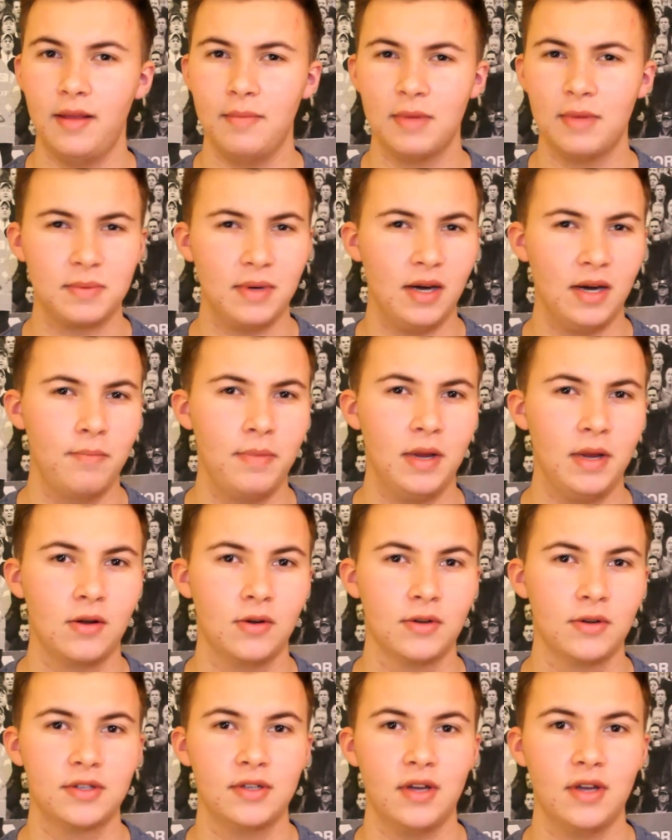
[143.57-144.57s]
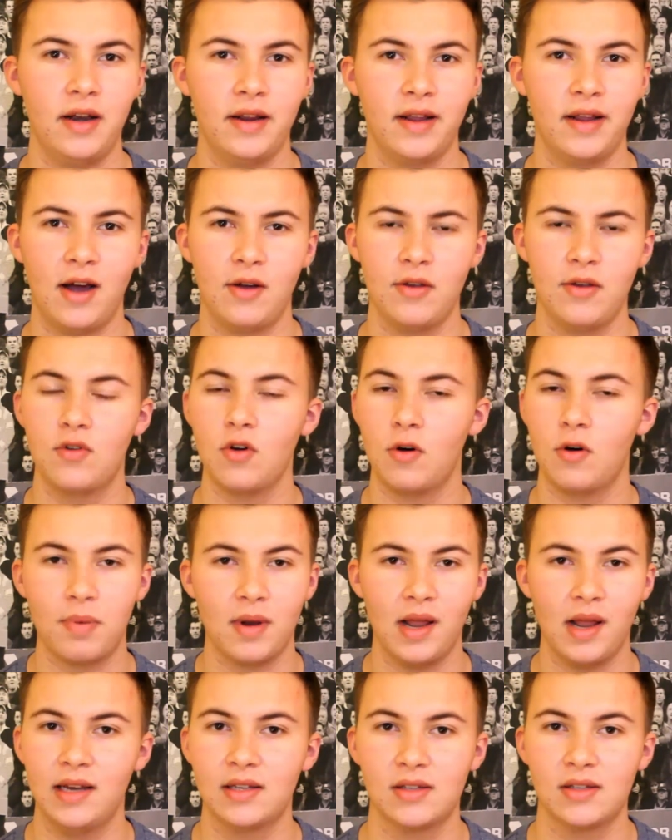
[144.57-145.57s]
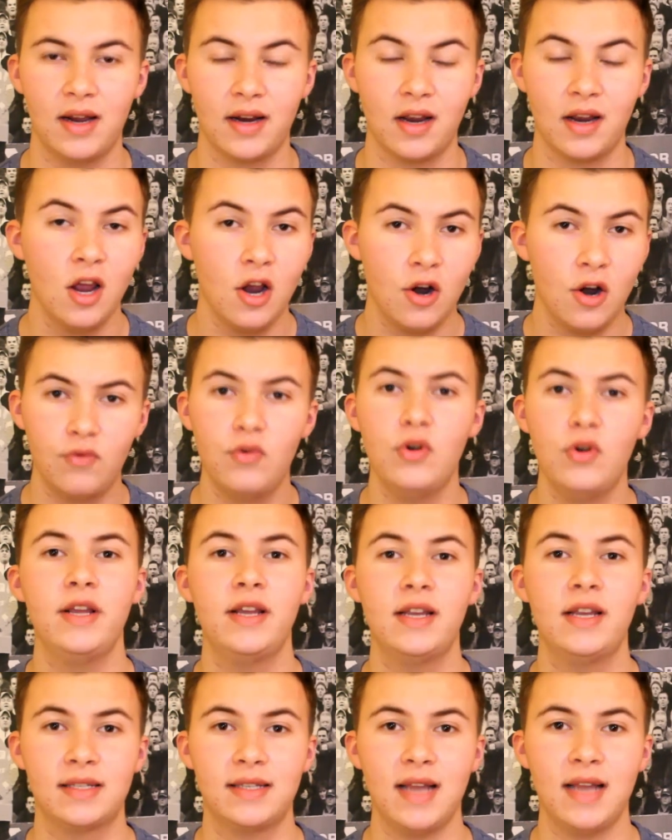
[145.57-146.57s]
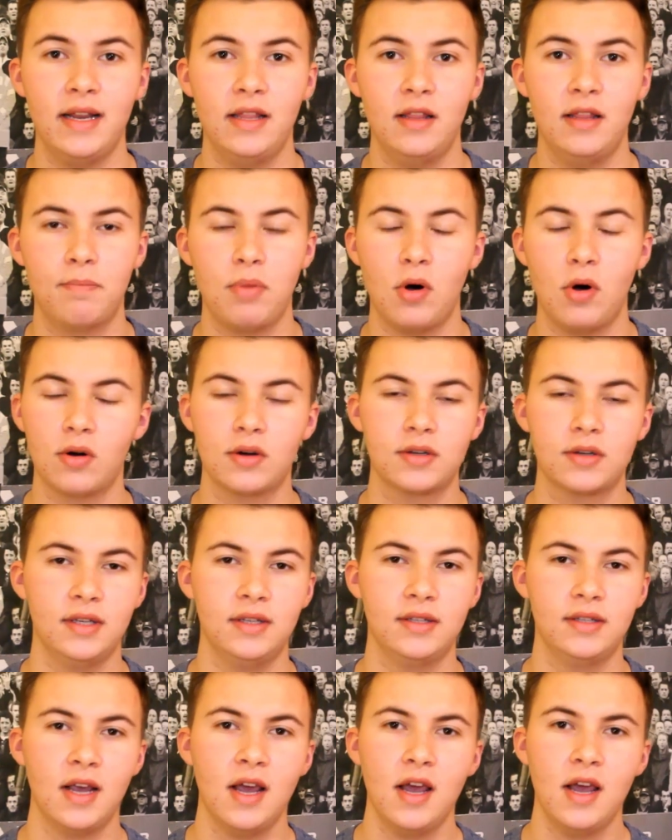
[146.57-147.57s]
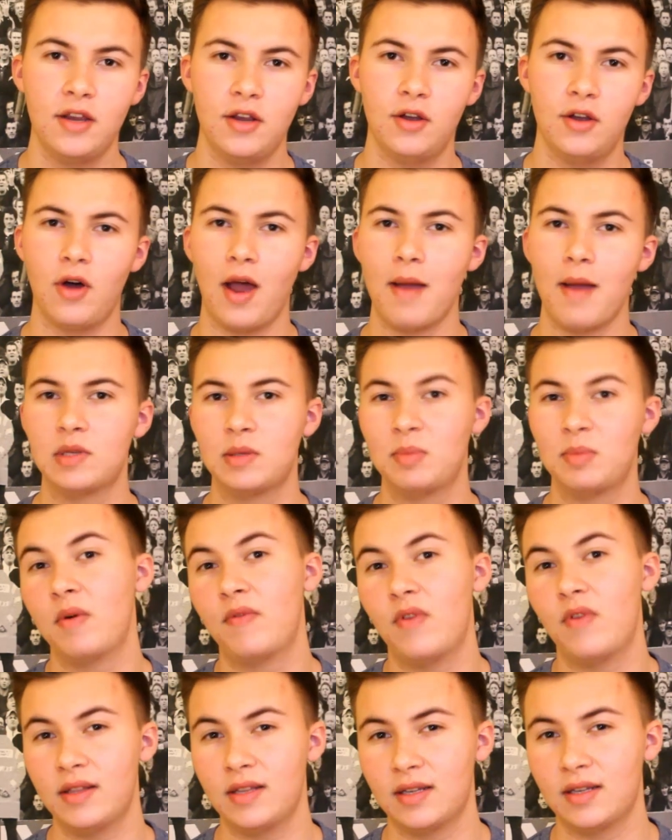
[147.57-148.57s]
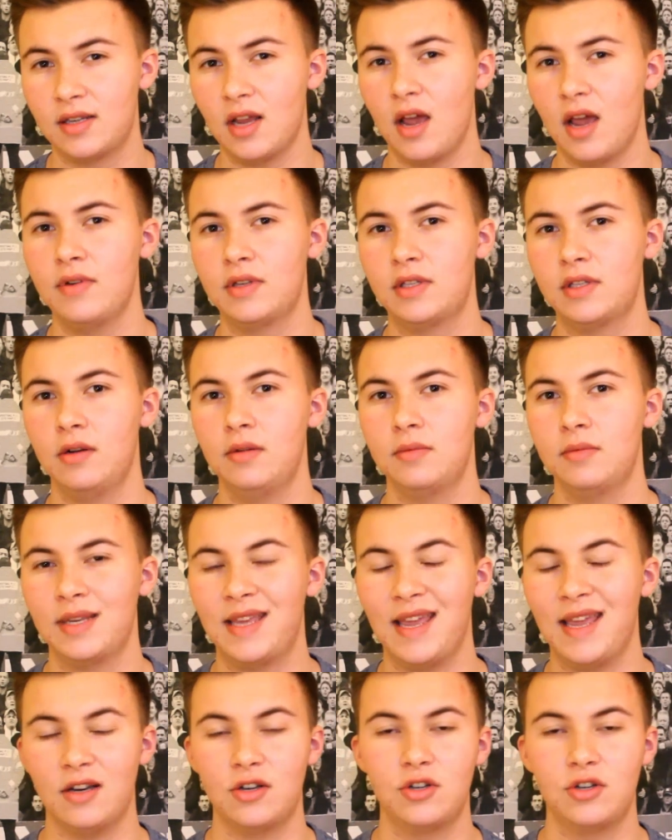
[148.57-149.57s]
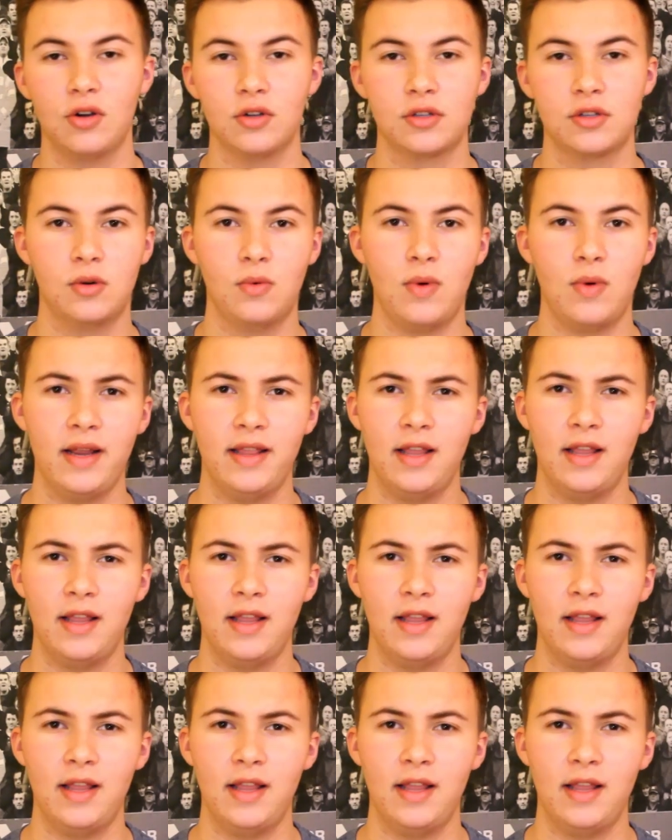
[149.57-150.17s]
It must be a bit concerning how you've got players like Rudy Gestede in the box and you're not able to provide the service to them to get shots away.